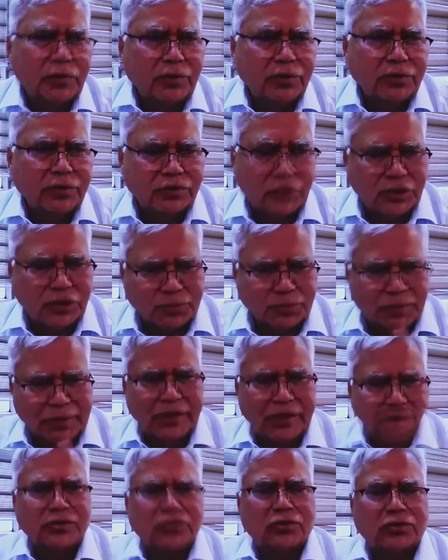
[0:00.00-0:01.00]
this
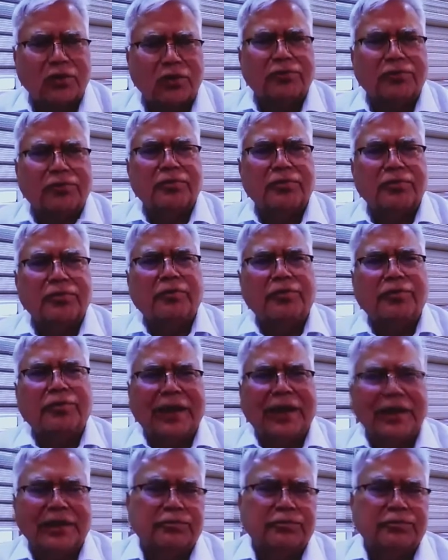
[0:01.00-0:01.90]
space of, of health,